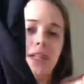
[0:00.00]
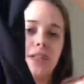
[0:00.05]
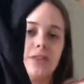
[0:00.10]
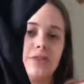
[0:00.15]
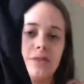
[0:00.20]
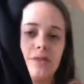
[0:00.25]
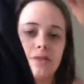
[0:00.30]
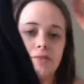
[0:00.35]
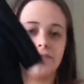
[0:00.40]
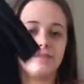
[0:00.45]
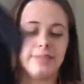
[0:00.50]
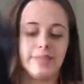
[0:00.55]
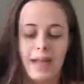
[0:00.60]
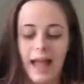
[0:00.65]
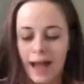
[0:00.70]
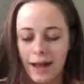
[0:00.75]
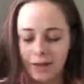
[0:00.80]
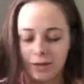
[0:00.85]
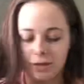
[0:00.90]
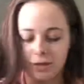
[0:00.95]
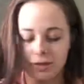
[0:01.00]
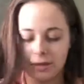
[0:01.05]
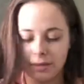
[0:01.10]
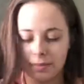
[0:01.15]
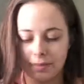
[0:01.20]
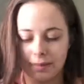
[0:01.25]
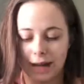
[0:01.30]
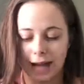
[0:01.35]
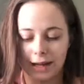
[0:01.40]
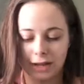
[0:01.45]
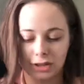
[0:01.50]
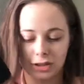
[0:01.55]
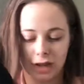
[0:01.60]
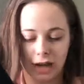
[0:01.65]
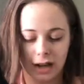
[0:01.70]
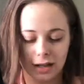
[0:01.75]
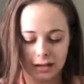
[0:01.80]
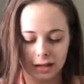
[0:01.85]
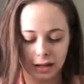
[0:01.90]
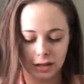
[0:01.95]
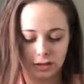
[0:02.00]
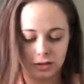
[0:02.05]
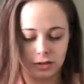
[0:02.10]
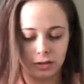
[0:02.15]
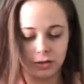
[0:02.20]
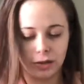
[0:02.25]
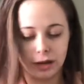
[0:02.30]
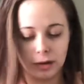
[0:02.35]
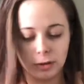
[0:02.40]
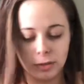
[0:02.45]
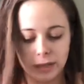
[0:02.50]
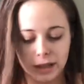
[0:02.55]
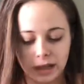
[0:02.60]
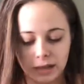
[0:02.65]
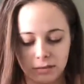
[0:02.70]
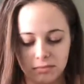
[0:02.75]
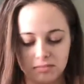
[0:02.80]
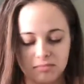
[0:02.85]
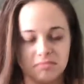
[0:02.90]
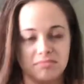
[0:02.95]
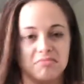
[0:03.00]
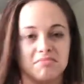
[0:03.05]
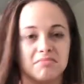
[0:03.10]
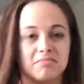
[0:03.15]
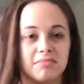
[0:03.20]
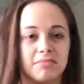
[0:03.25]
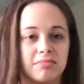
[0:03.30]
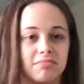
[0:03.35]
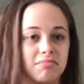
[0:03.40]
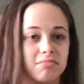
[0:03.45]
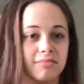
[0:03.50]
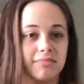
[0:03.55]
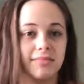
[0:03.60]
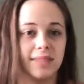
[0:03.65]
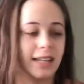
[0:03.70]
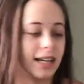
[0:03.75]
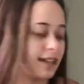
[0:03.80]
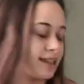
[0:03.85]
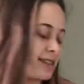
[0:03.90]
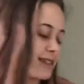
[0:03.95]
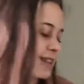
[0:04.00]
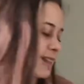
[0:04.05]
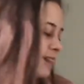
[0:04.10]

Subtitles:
just, yeah, just a black dress. I just thought that would be nice to